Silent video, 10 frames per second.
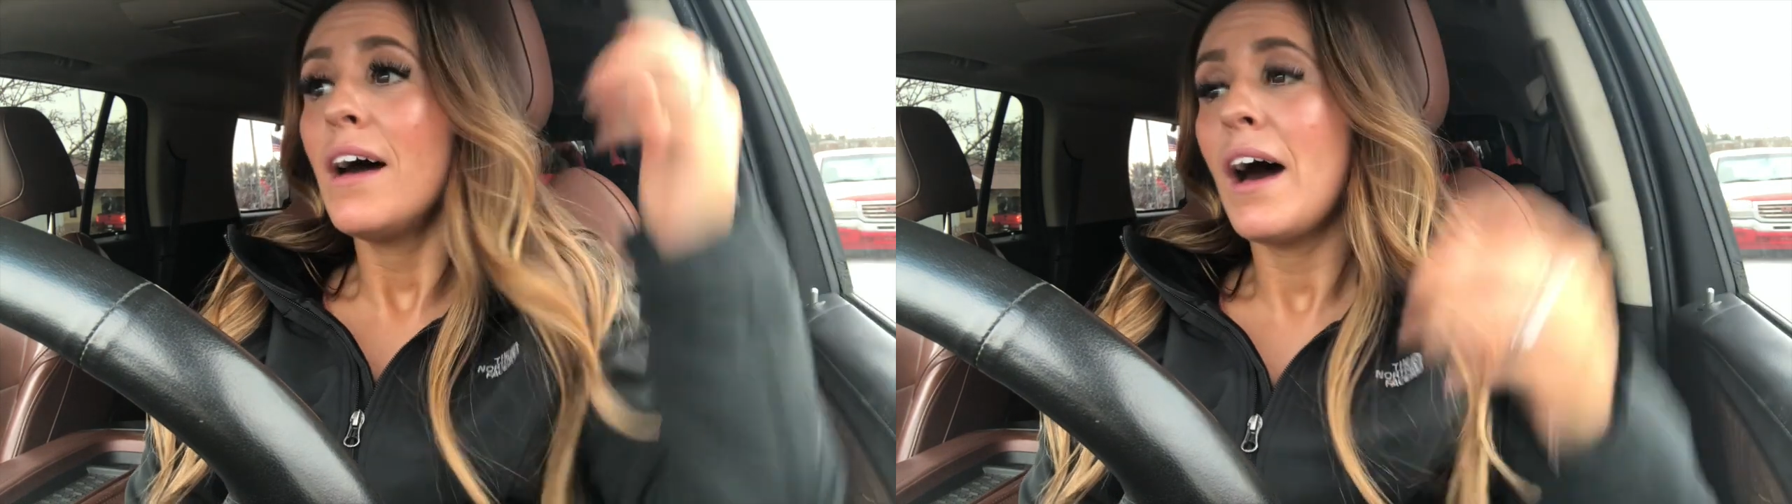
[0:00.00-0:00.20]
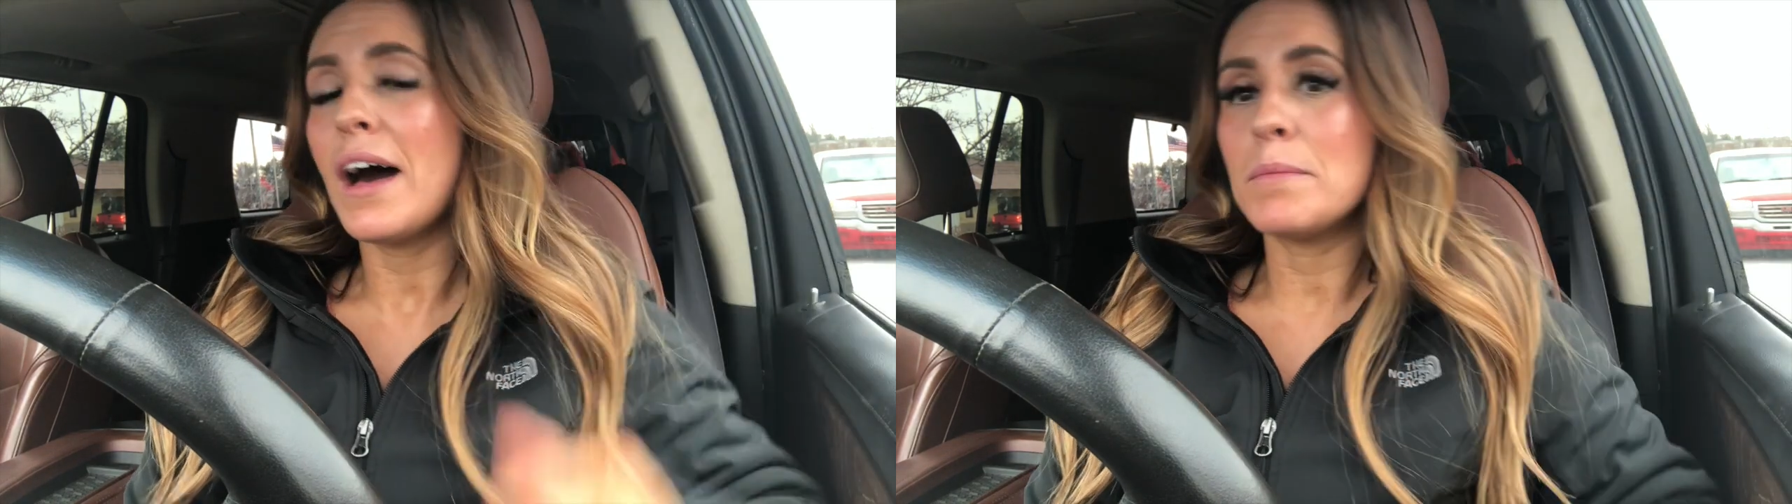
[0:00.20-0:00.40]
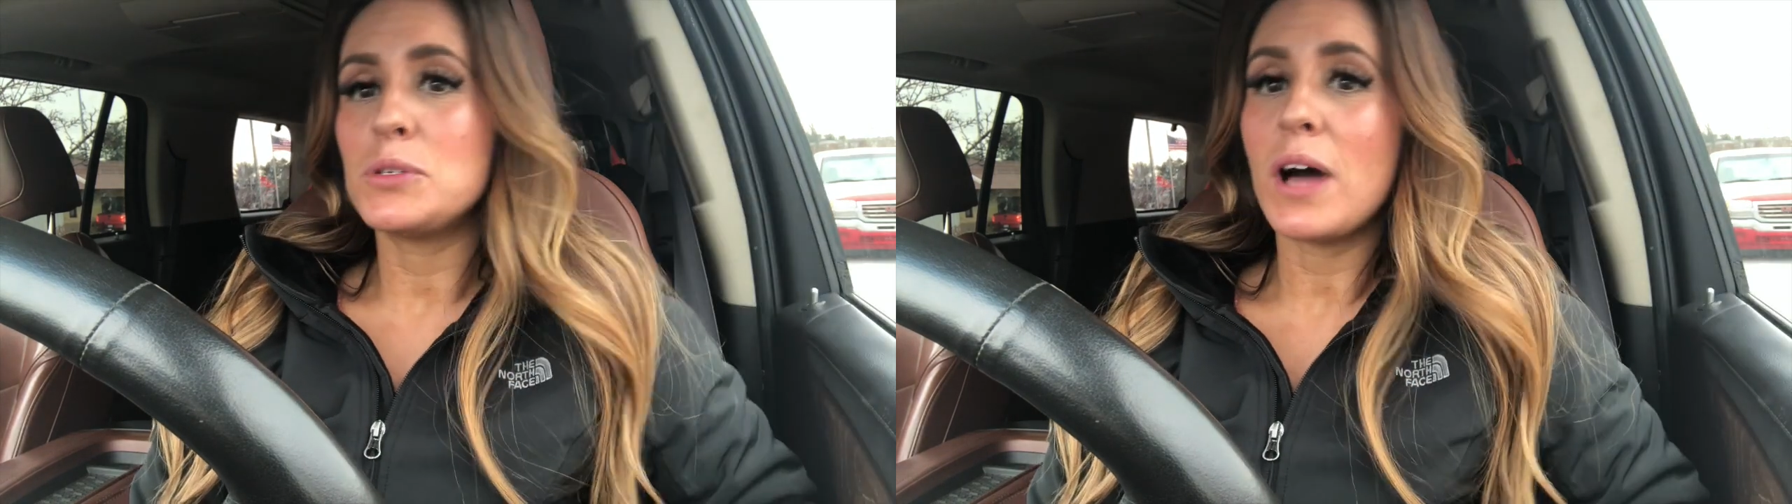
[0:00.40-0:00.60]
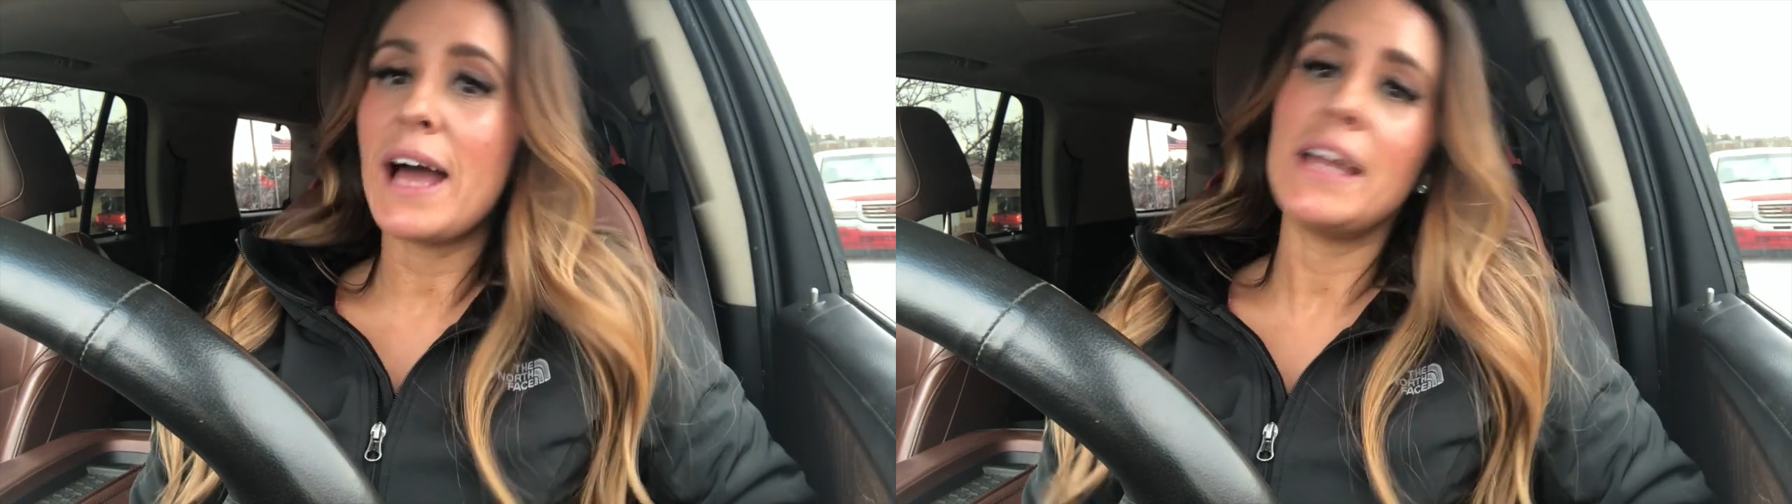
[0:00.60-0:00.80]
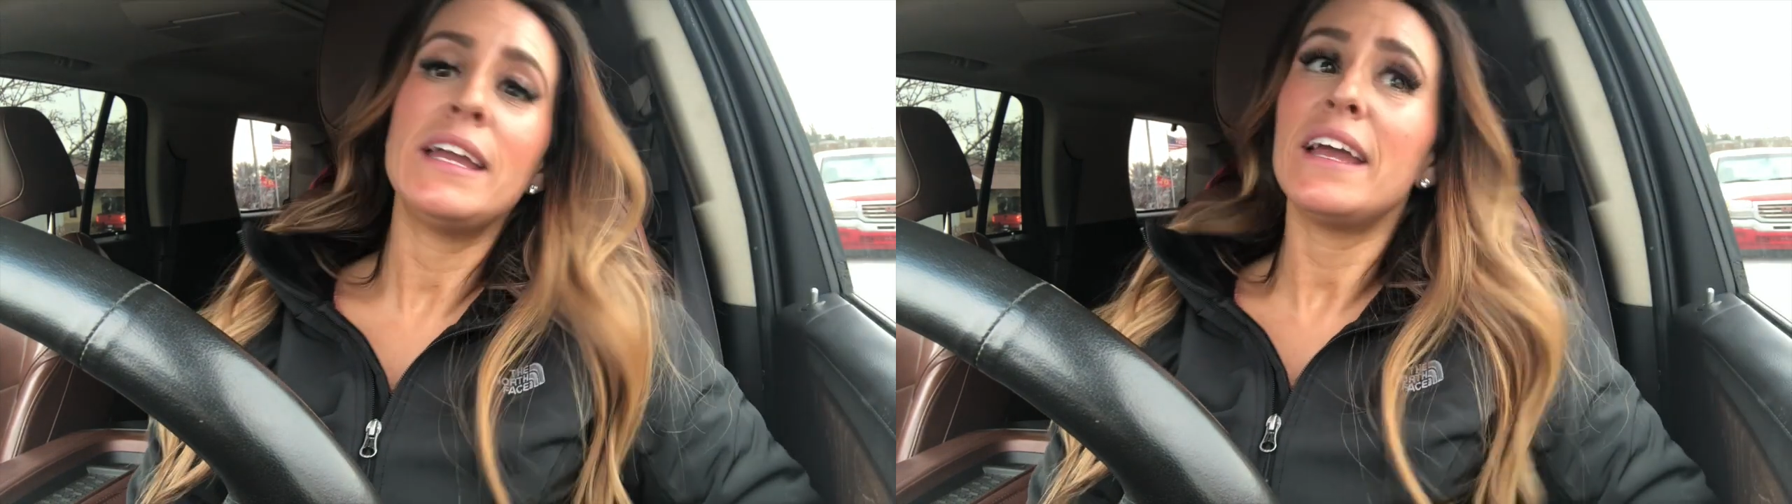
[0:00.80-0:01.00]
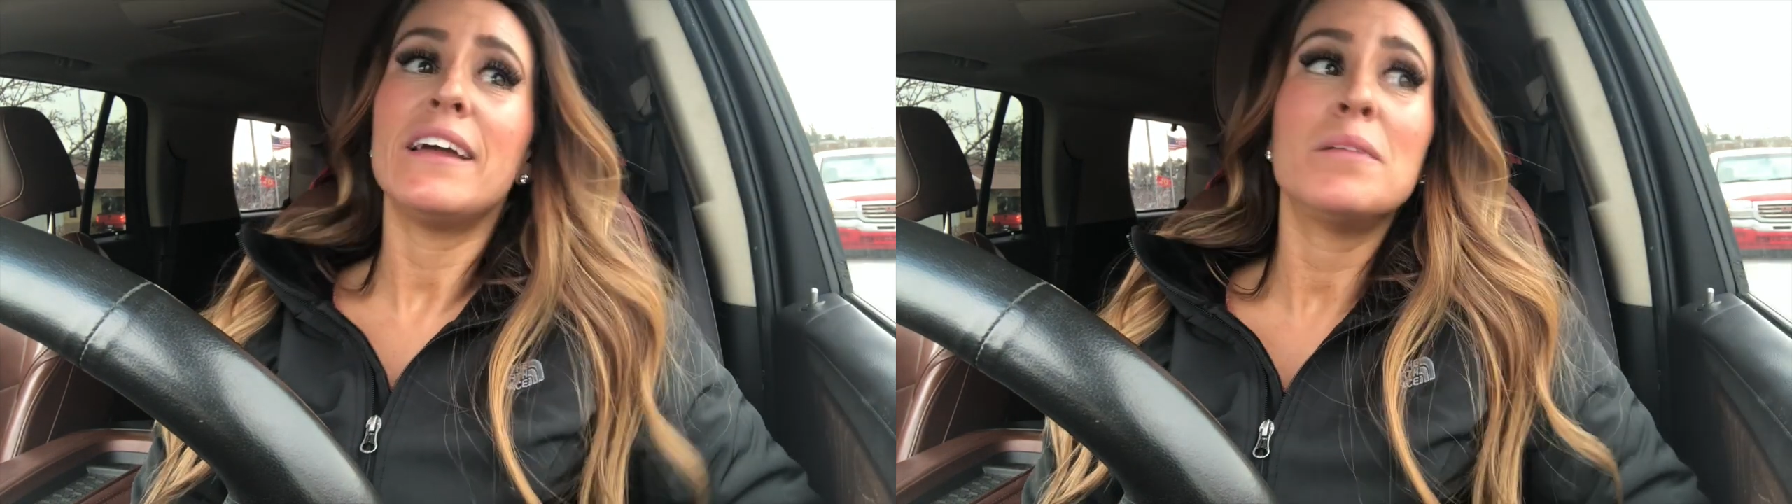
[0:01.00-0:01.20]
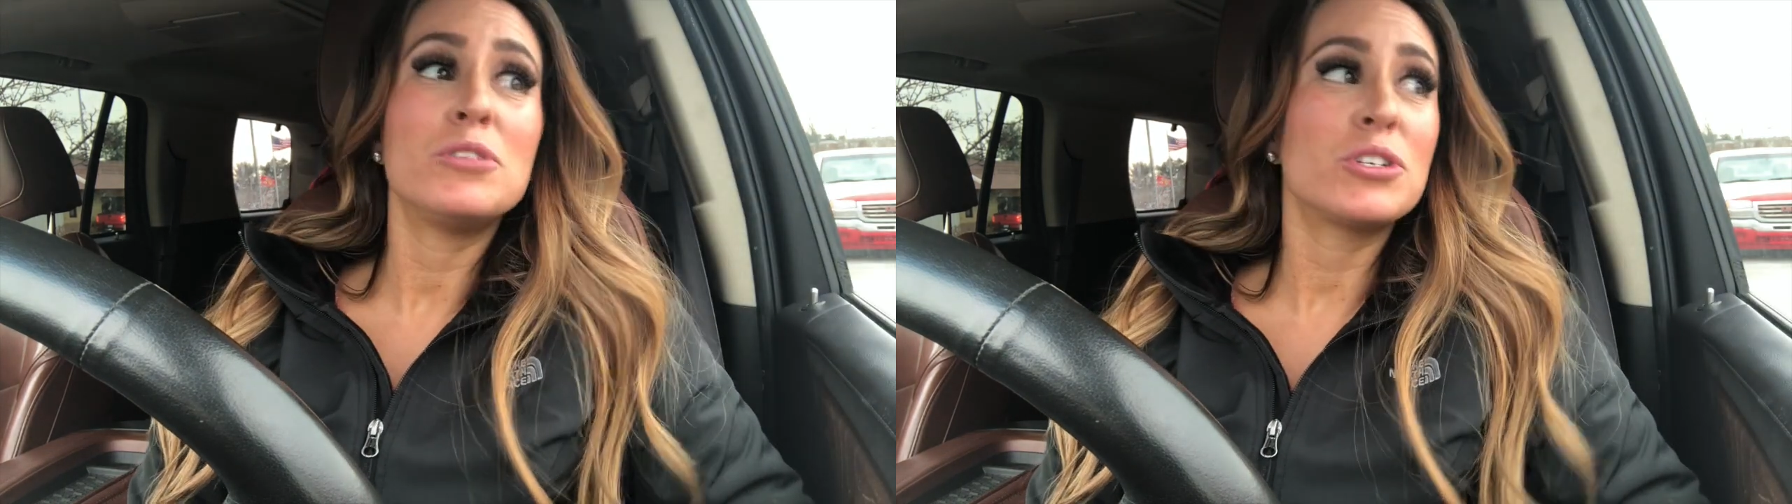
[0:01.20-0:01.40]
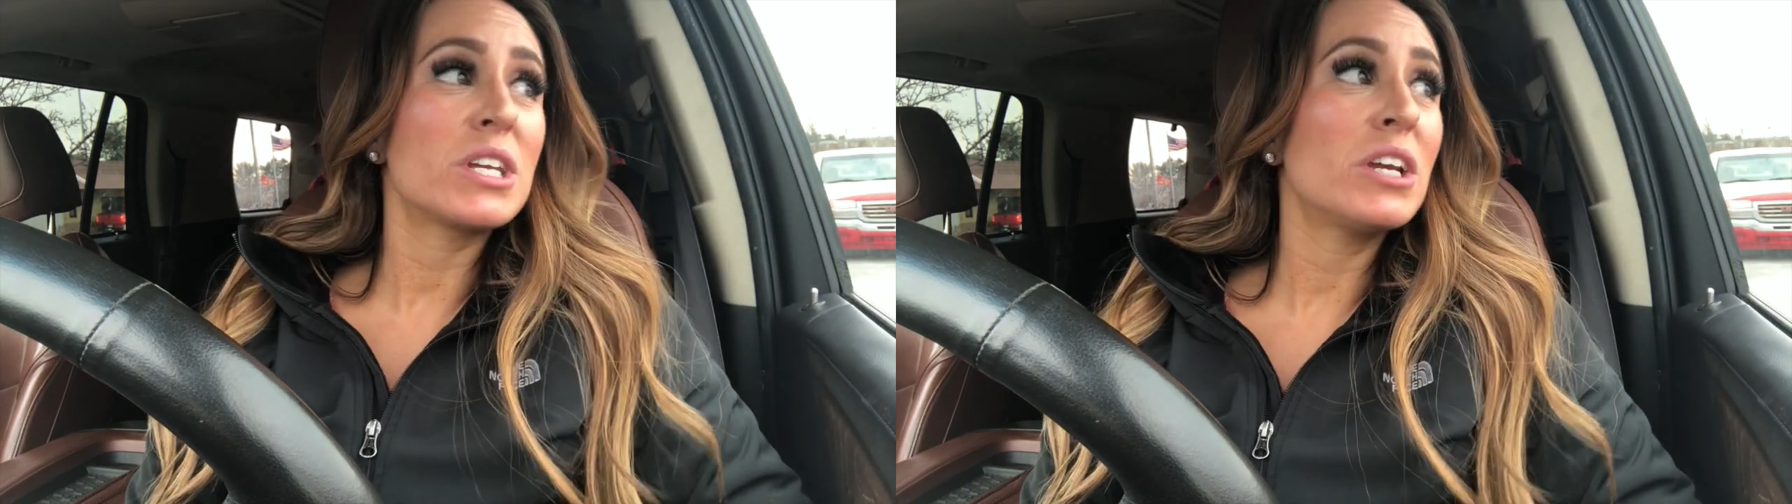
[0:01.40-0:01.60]
Um, so I am
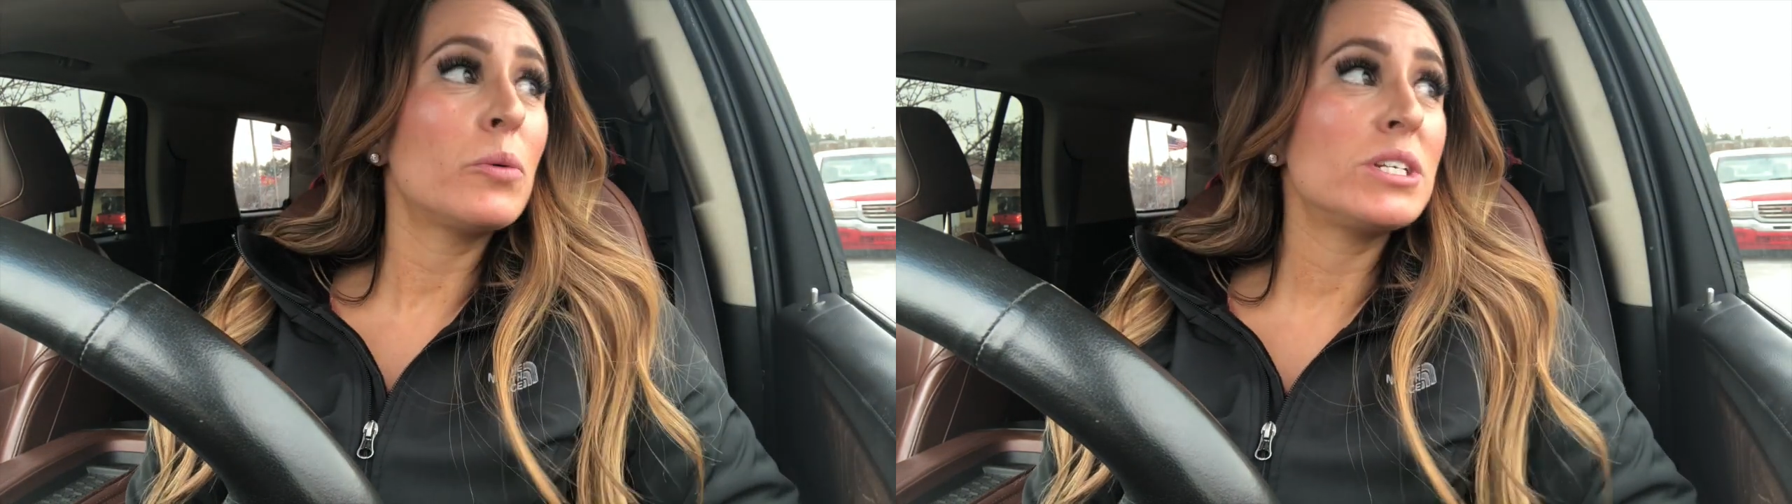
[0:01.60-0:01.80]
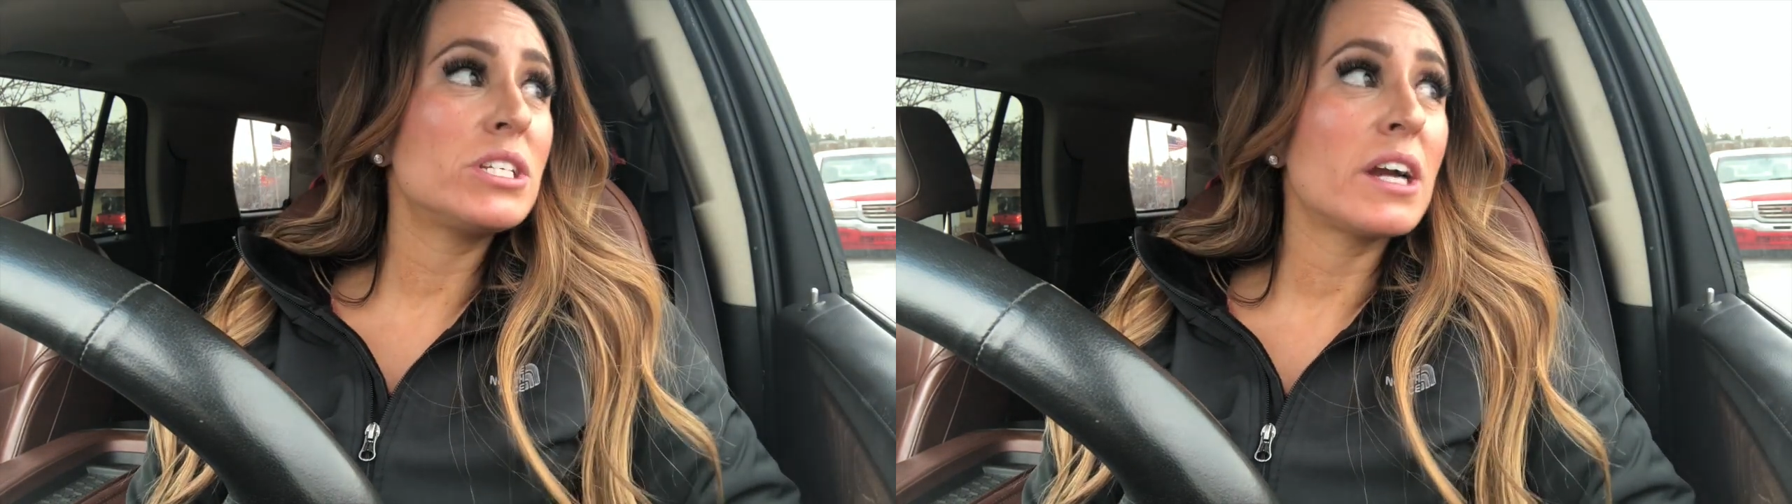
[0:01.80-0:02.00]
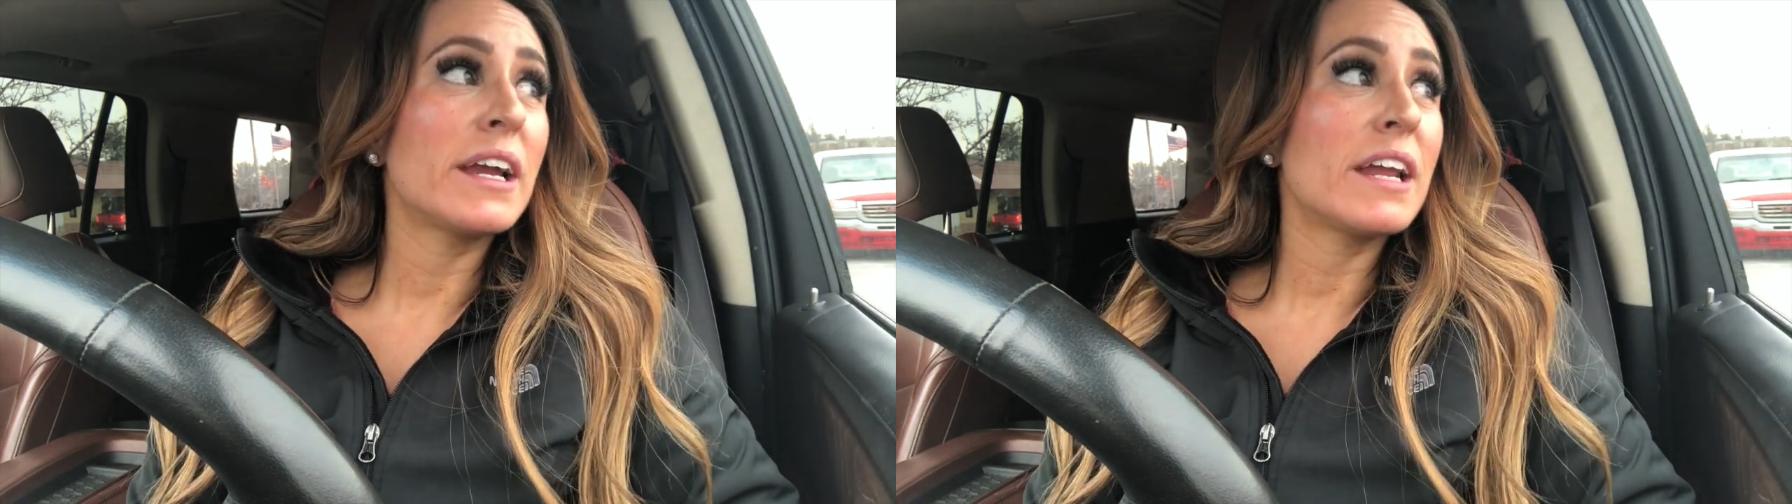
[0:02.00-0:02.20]
just gonna go into Target.